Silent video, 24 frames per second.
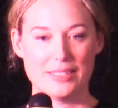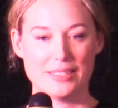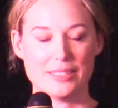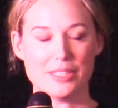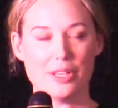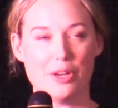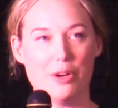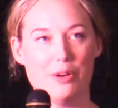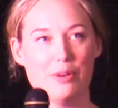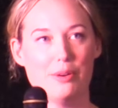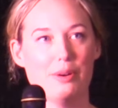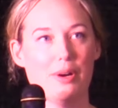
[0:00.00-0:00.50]

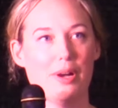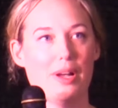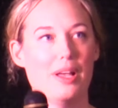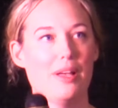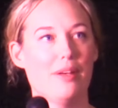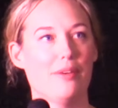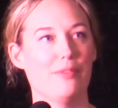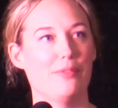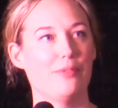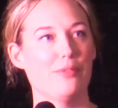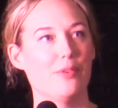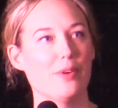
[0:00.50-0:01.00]
So
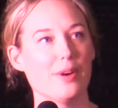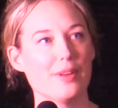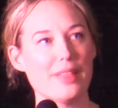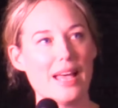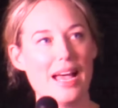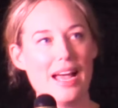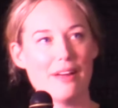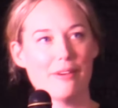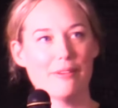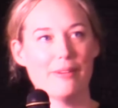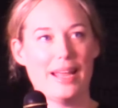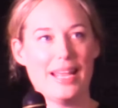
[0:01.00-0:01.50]
for
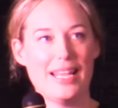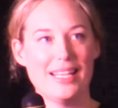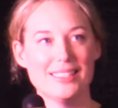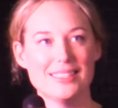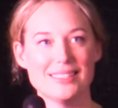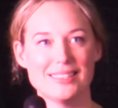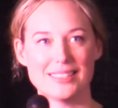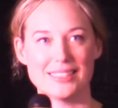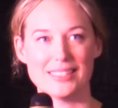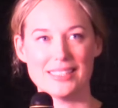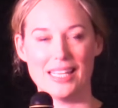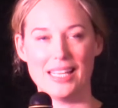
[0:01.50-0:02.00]
that
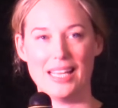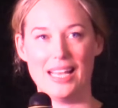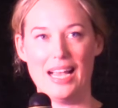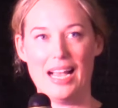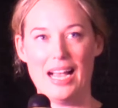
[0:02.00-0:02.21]
race,